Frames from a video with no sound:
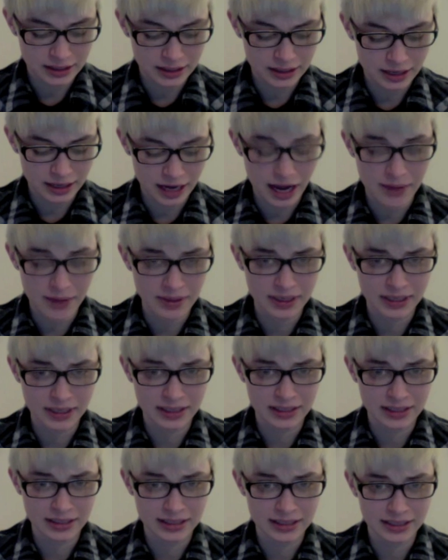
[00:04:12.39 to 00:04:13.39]
I
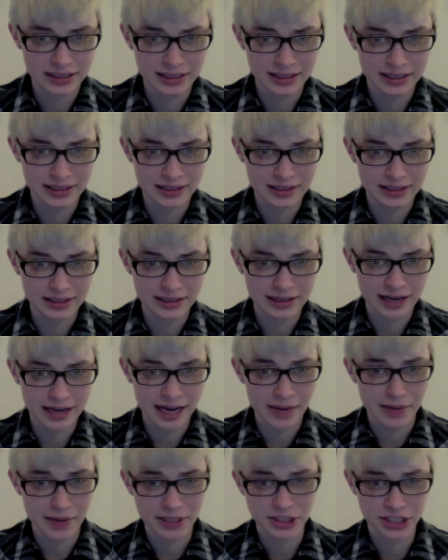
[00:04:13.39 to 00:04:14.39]
mean, am
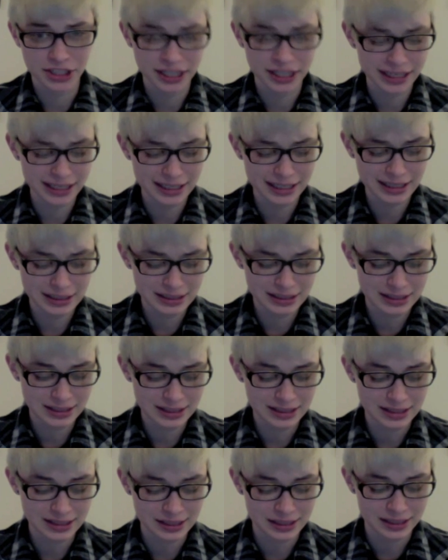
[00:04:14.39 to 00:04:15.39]
I
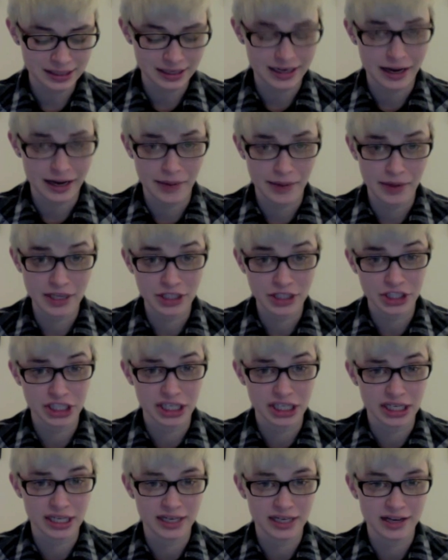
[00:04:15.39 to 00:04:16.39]
trans? I'm not
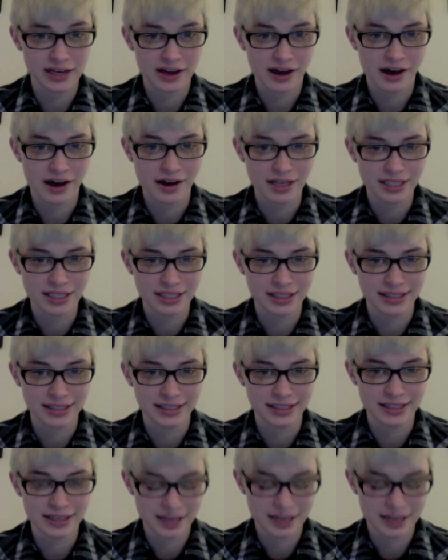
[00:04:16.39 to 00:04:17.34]
sure, honestly.